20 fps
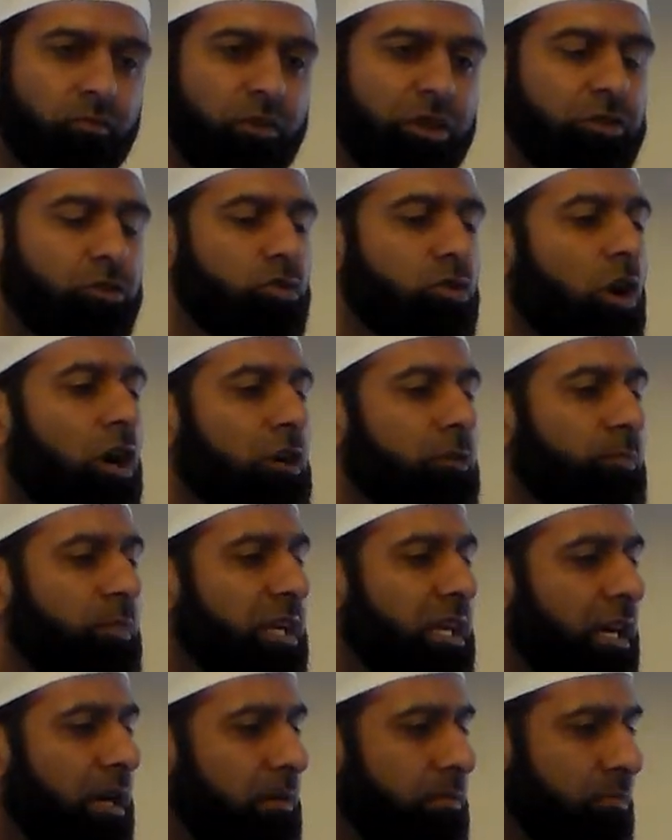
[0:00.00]
We do not
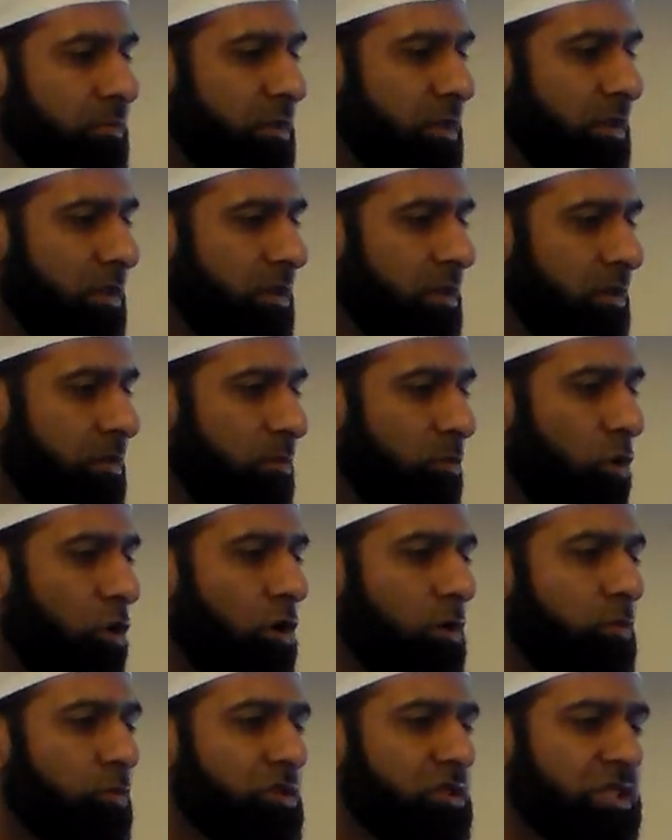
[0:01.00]
become
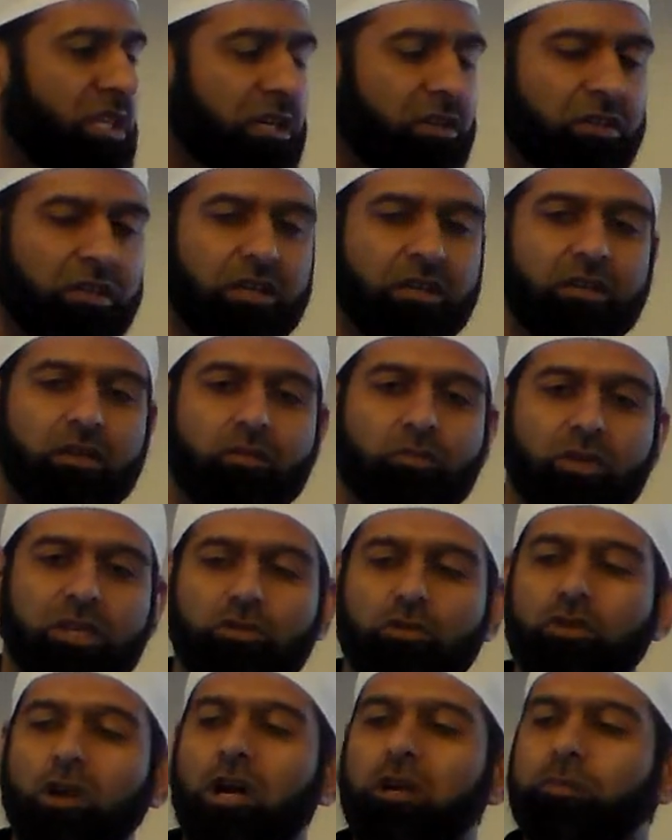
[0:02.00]
more muttaqi.
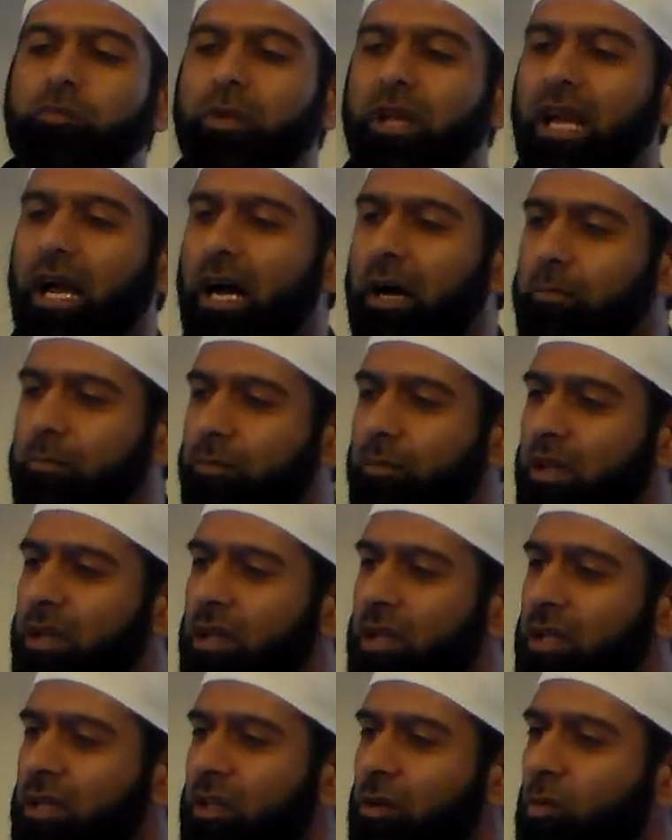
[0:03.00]
We do not
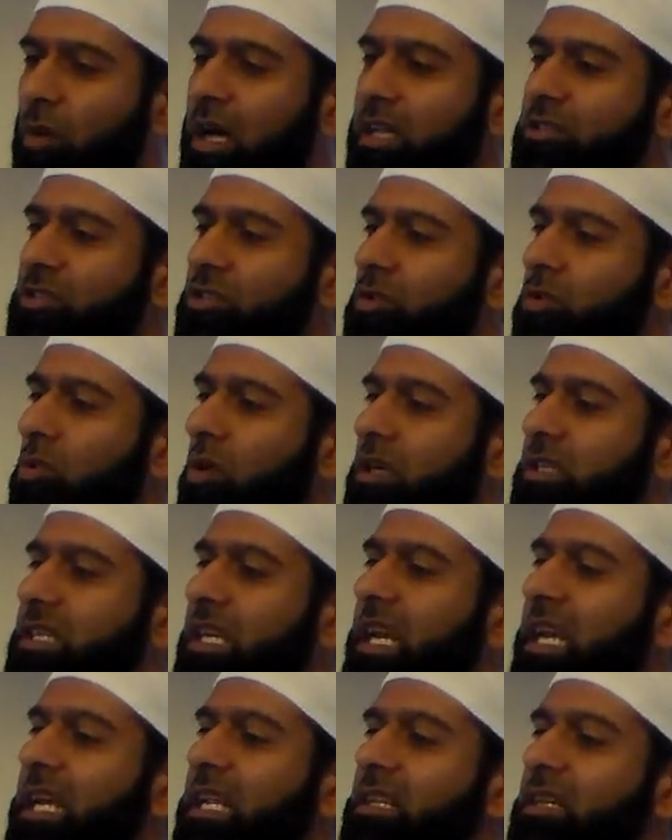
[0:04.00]
become the ones who
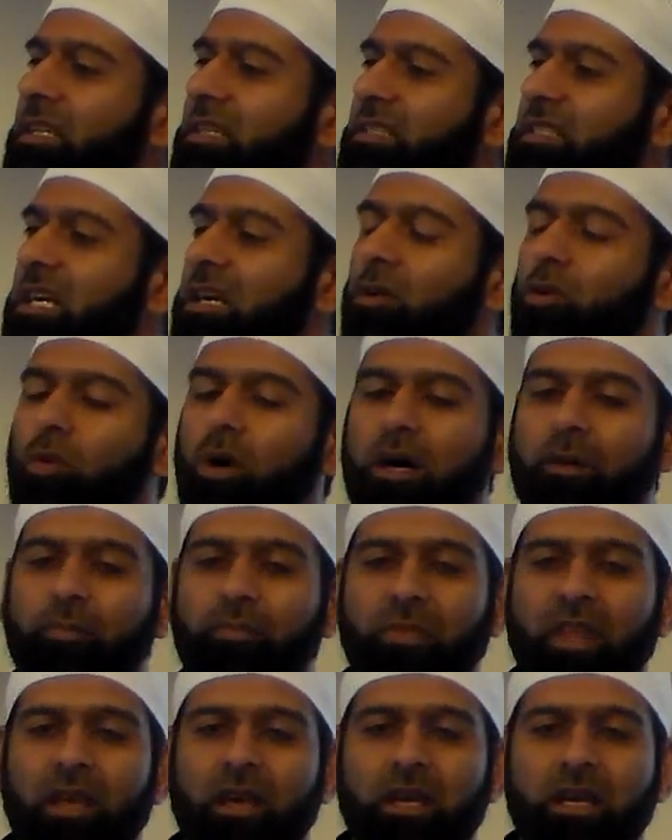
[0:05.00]
attain
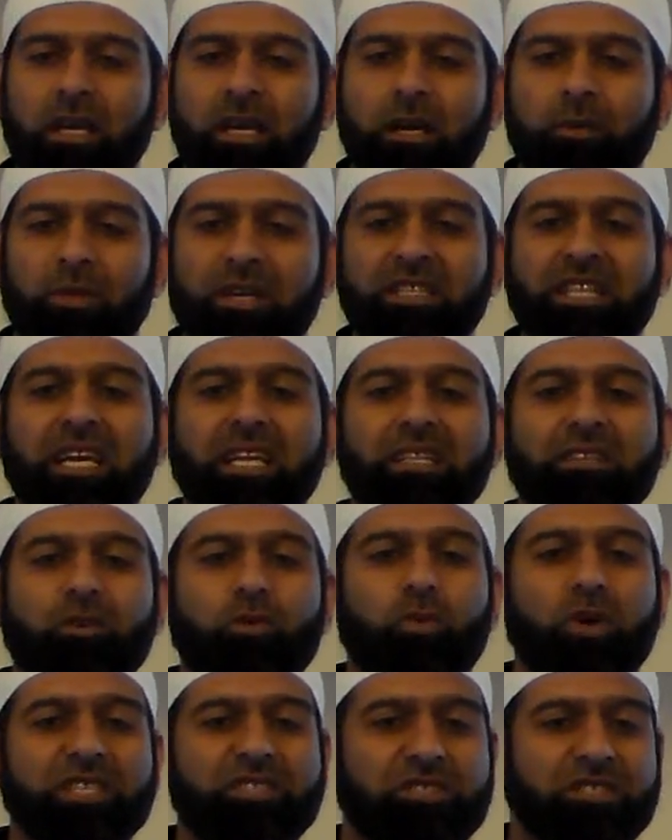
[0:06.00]
taqwa. But then
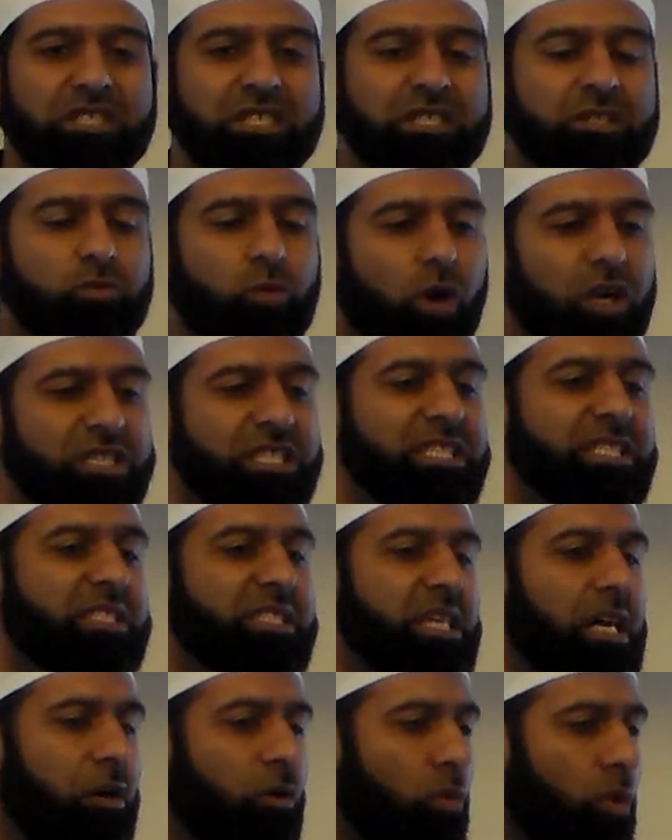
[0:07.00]
the question is, what is
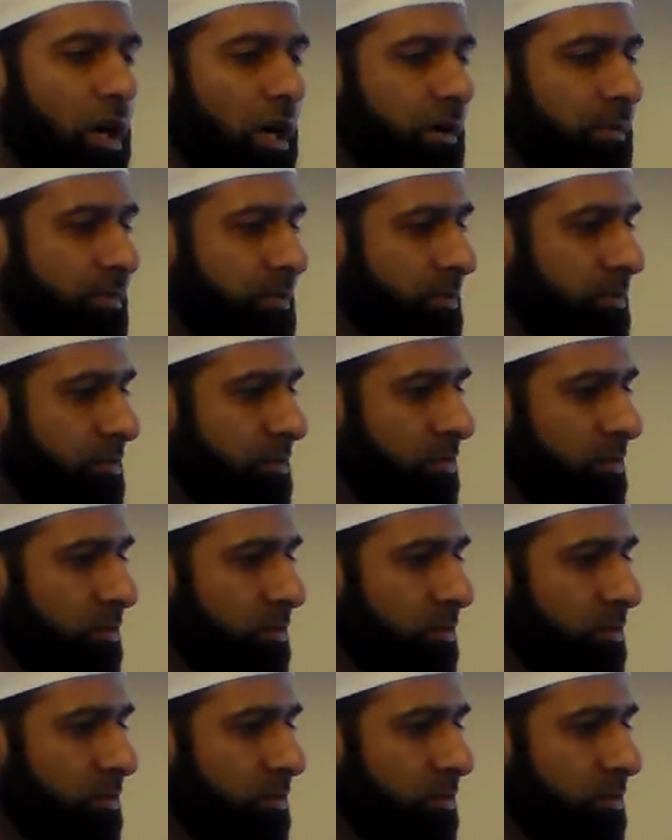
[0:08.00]
taqwa?